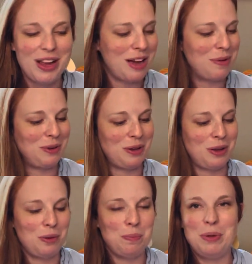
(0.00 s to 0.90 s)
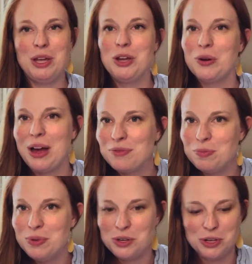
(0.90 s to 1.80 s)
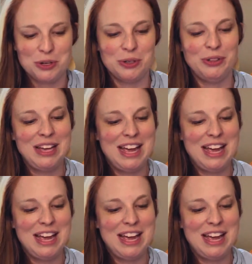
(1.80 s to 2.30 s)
I'm a big craft beer girl.